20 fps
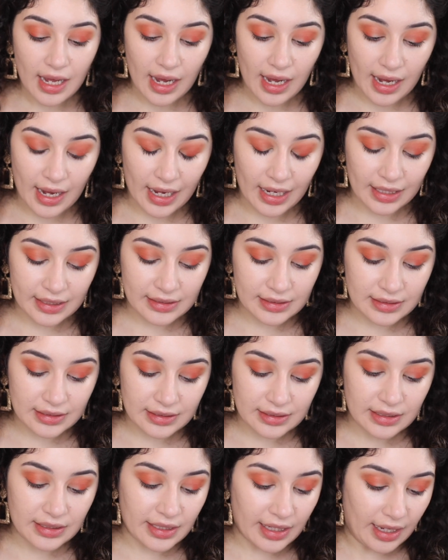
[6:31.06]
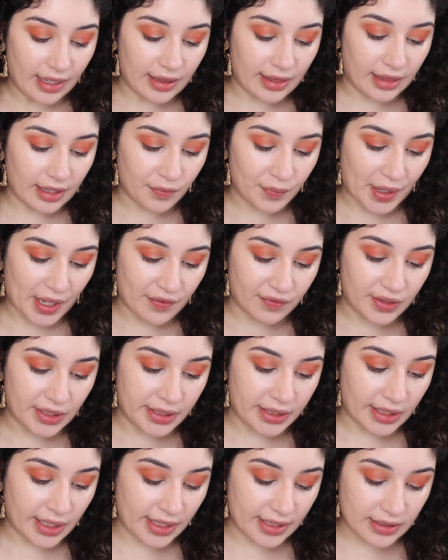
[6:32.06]
And yeah, love
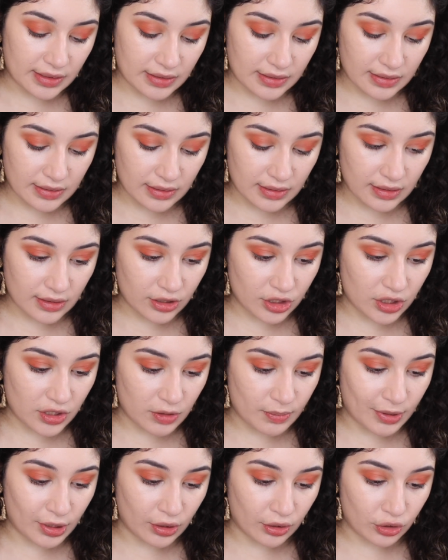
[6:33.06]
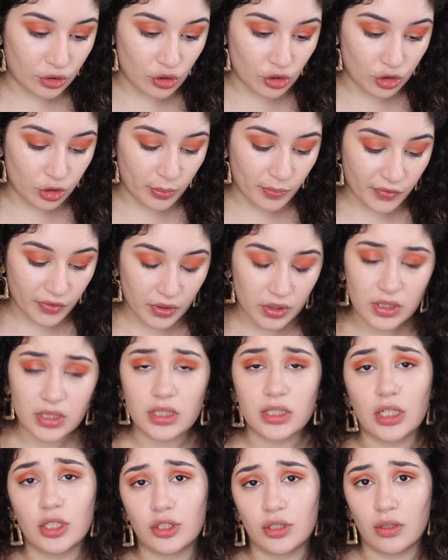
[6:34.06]
Kathleen Lights. She's been on YouTube for
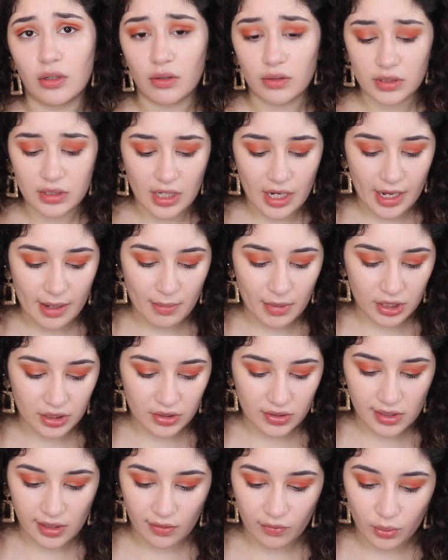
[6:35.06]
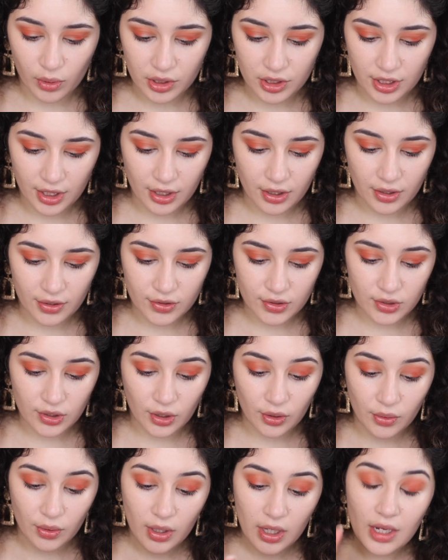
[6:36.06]
such a long time. I just love watching her.
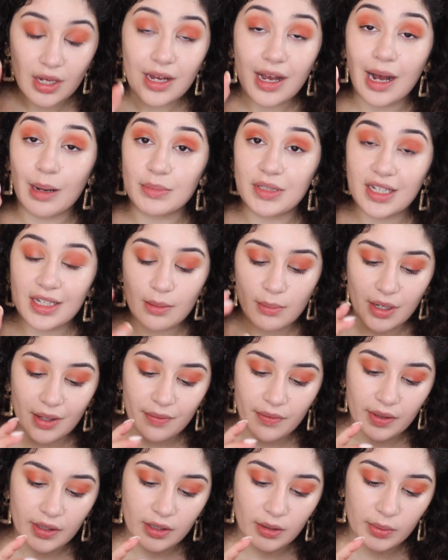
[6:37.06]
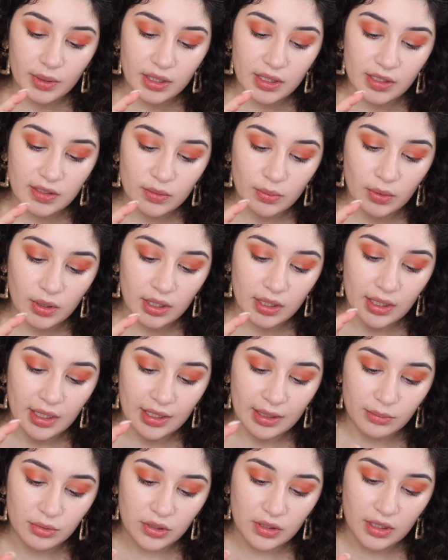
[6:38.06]
So I'm taking my finger with this one
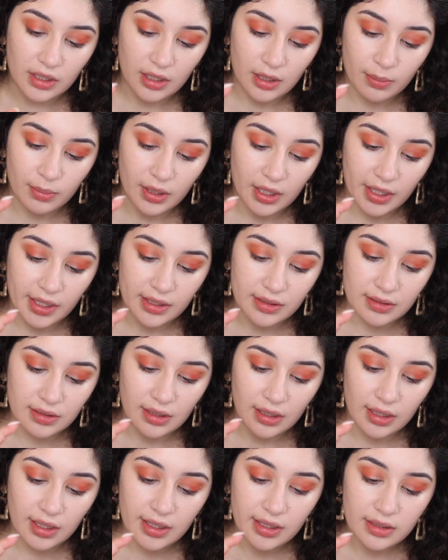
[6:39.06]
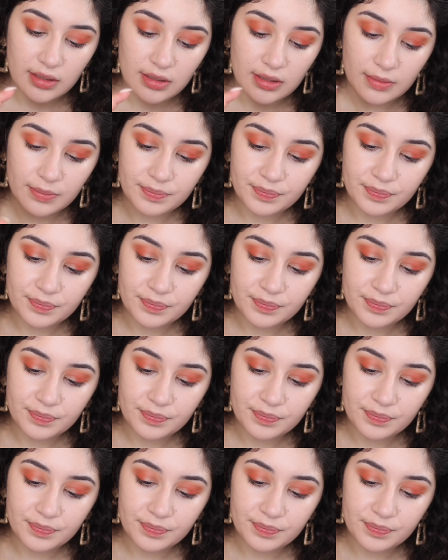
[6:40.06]
and I'm just gonna apply it to the lid.